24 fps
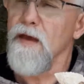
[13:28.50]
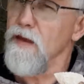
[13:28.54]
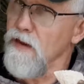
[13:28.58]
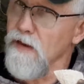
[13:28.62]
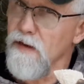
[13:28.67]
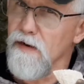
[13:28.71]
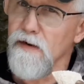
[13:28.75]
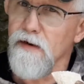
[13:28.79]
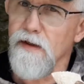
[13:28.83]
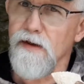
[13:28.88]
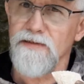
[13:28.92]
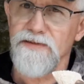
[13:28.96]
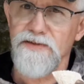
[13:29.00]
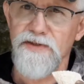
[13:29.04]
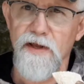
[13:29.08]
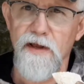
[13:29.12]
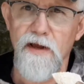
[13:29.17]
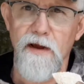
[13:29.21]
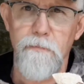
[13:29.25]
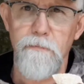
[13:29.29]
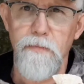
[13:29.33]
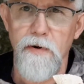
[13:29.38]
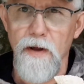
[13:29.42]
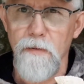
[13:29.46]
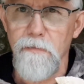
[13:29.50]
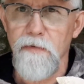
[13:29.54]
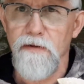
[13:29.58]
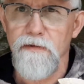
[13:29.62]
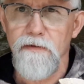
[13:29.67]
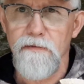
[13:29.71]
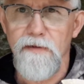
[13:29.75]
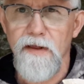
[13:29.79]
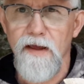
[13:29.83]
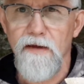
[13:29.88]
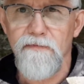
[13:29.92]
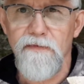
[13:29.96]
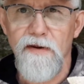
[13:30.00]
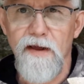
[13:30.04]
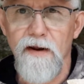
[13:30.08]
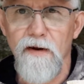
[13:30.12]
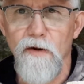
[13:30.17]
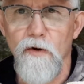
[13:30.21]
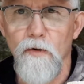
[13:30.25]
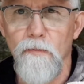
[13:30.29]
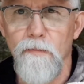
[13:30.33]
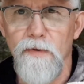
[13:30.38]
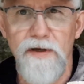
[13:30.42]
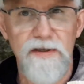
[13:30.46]
And like I say, I probably left out a
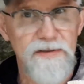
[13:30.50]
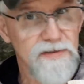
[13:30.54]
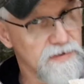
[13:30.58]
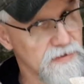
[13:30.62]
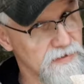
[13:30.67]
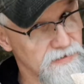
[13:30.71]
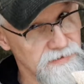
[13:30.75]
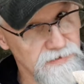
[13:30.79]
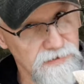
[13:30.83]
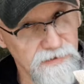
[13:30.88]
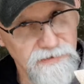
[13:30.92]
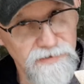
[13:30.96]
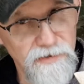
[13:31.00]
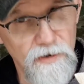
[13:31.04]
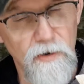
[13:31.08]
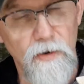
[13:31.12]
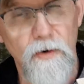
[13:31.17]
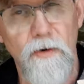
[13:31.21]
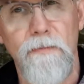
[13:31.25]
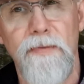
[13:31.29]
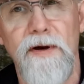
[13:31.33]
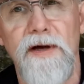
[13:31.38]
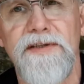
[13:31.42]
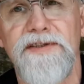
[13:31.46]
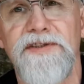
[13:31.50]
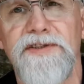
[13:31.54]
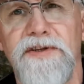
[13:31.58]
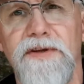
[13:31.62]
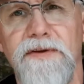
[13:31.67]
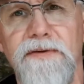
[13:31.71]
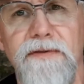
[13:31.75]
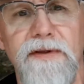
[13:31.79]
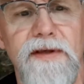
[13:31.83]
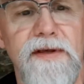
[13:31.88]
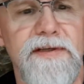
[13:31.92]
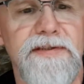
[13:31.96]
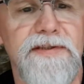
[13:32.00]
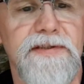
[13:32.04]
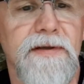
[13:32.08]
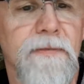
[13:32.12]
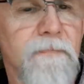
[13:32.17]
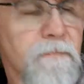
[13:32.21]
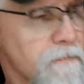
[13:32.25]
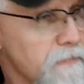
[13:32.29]
whole bunch because there's a whole bunch to this.